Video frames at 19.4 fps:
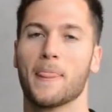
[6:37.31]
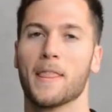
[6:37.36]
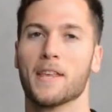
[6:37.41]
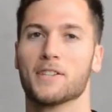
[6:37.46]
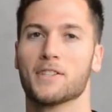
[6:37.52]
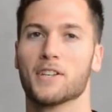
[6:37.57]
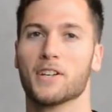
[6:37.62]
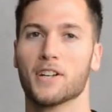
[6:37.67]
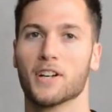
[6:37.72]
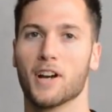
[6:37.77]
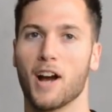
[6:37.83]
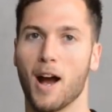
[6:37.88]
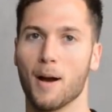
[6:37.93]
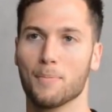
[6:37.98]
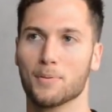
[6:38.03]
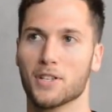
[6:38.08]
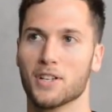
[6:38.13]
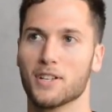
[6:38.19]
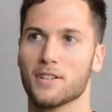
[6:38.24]
So your
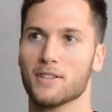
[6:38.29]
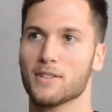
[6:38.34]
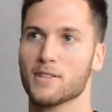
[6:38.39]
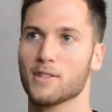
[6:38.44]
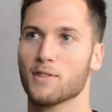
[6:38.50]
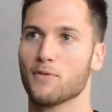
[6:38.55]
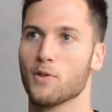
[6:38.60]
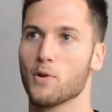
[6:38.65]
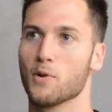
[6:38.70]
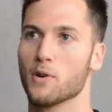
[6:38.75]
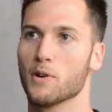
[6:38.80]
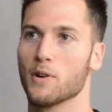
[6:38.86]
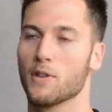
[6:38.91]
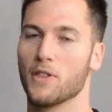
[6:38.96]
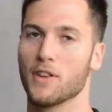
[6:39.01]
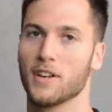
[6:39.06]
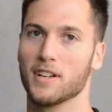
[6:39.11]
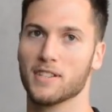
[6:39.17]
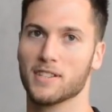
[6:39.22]
options for
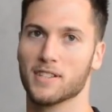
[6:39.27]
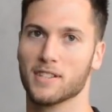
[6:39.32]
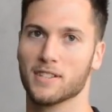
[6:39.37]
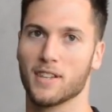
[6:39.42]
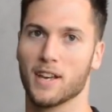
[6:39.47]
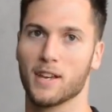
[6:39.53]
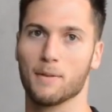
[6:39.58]
things that